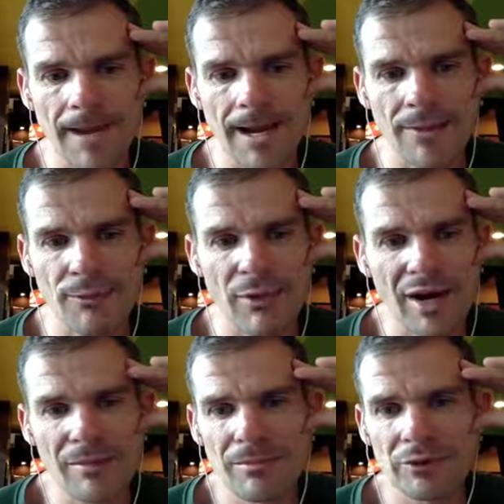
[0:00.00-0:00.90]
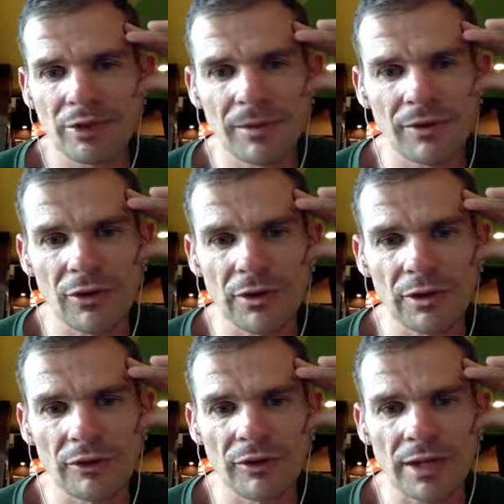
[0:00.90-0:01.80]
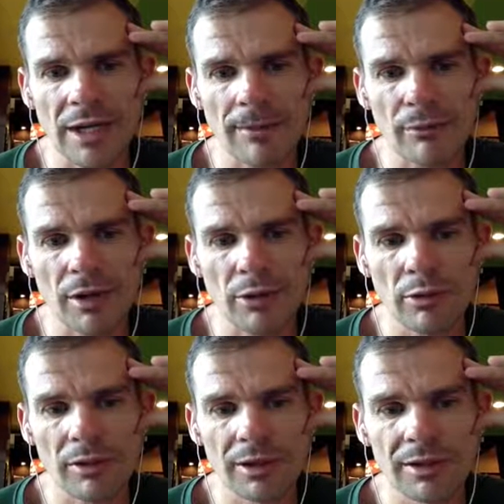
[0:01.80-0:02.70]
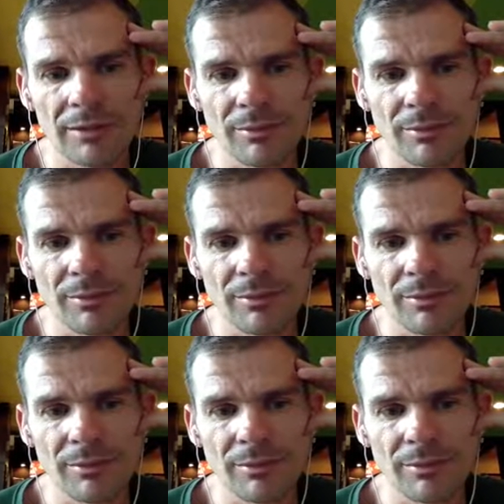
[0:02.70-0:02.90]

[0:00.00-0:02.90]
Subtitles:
And the frame is going to be very close to the carbon ride quality.